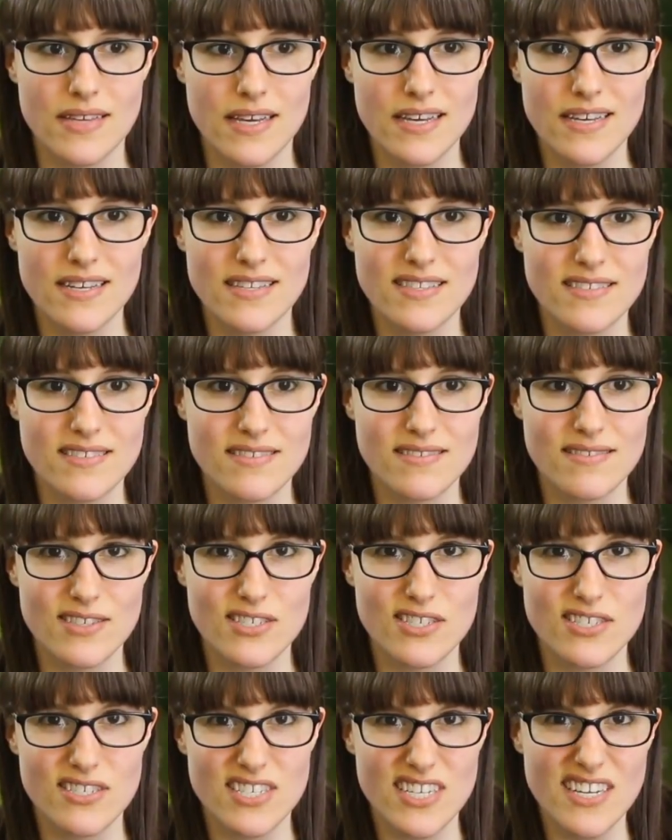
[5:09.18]
think it's
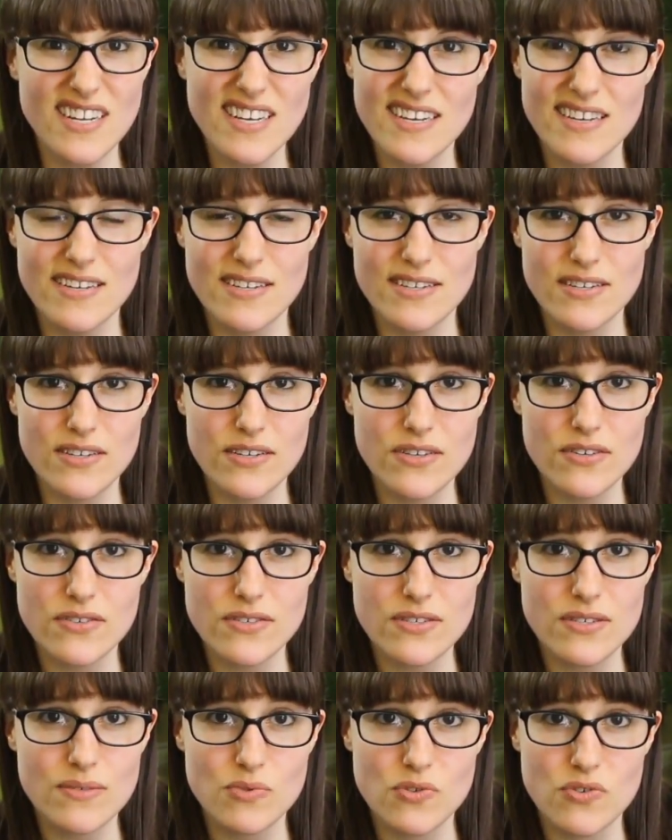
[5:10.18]
shitty to your
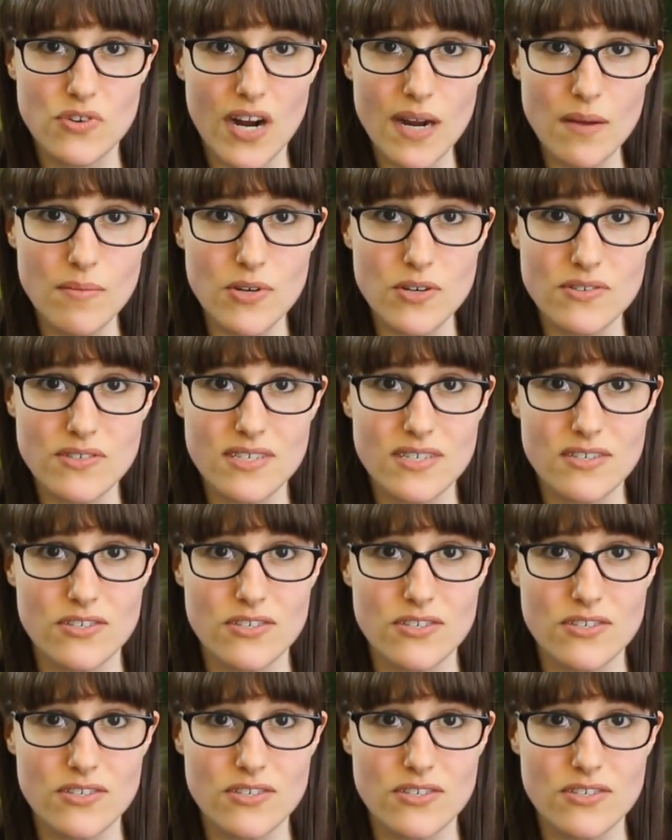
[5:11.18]
subscribers.